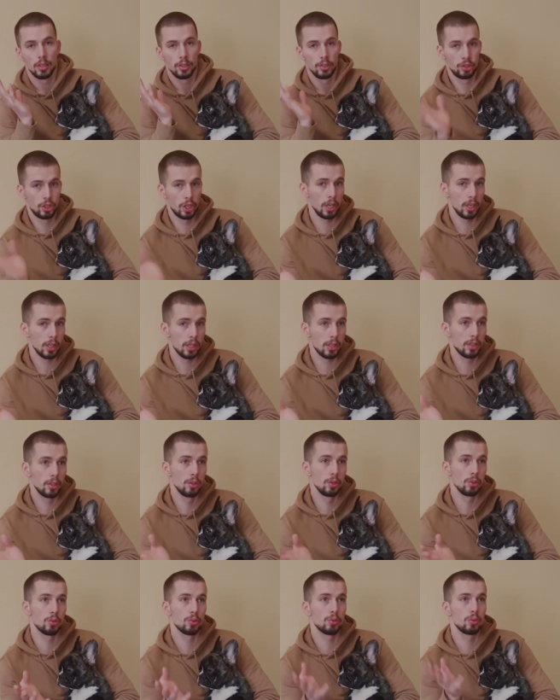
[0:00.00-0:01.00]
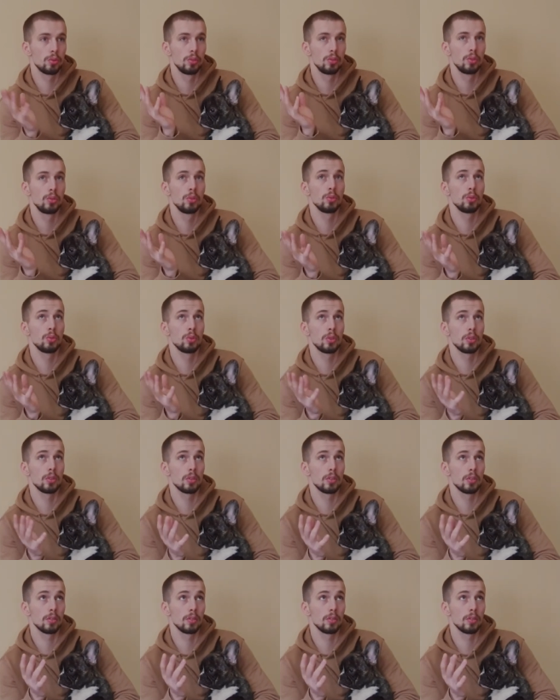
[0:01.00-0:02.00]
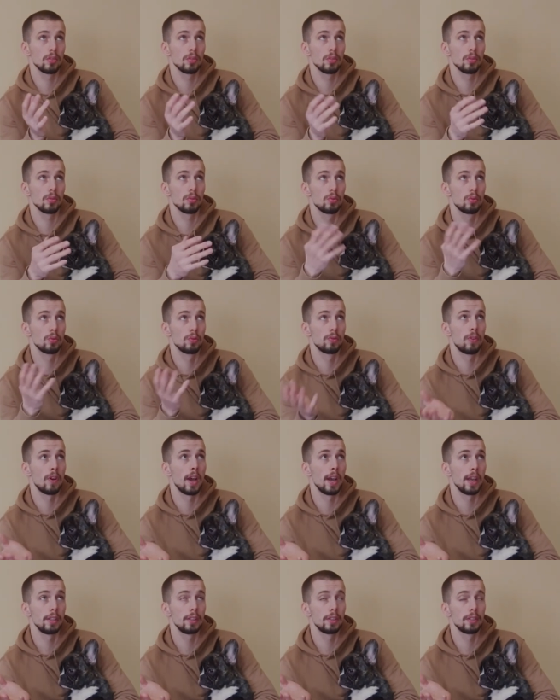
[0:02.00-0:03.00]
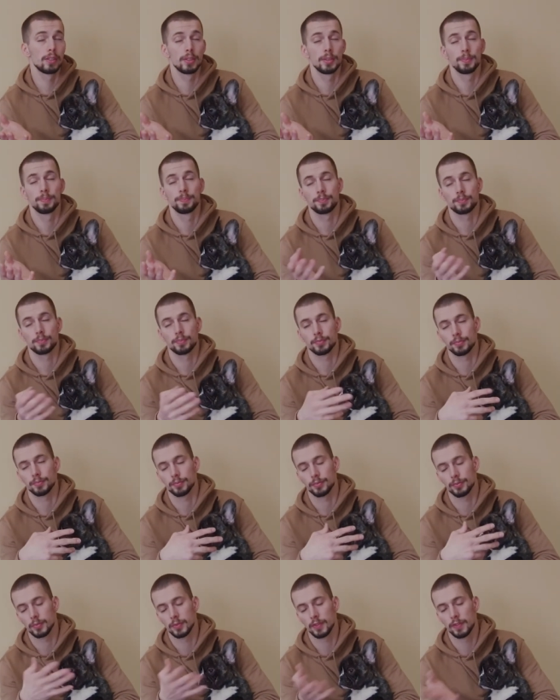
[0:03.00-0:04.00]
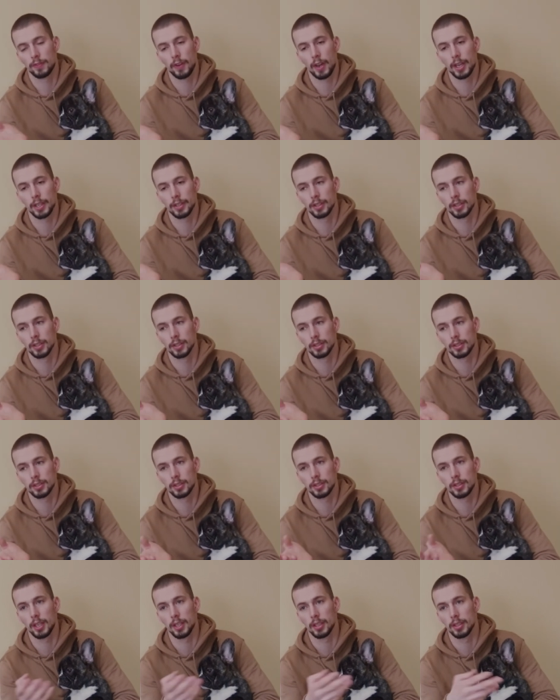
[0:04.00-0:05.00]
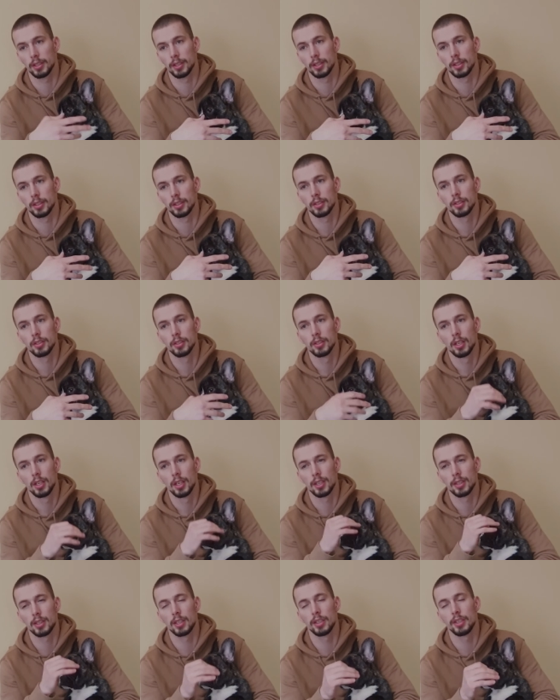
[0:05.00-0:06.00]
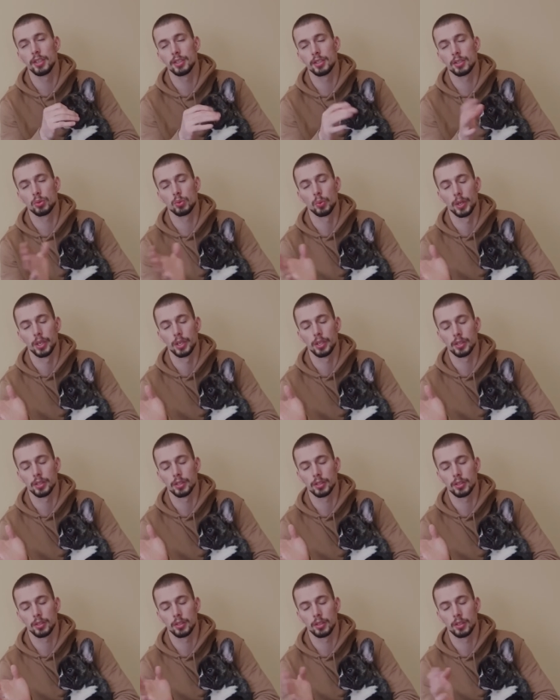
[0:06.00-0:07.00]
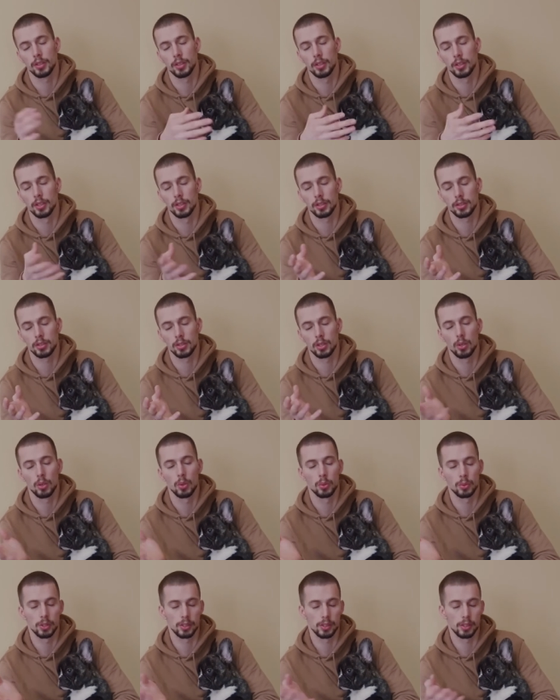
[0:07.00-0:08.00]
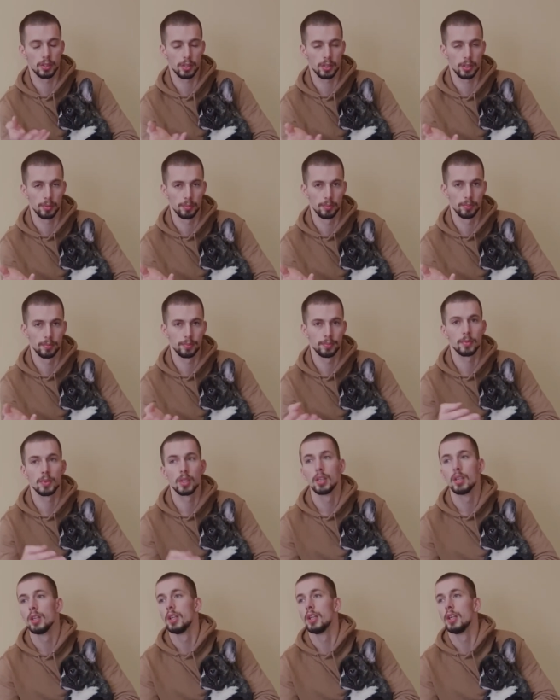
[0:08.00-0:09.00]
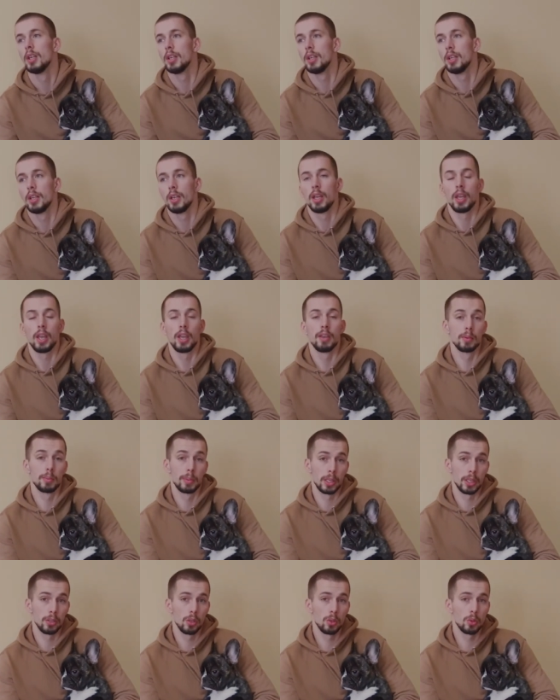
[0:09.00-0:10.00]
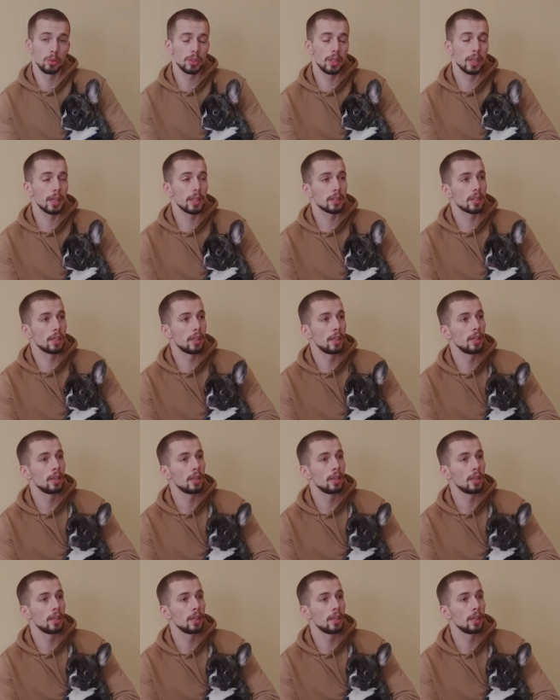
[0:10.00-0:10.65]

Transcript: Jake used to fight fighters that are at least 20 years older than him. Everybody knows that.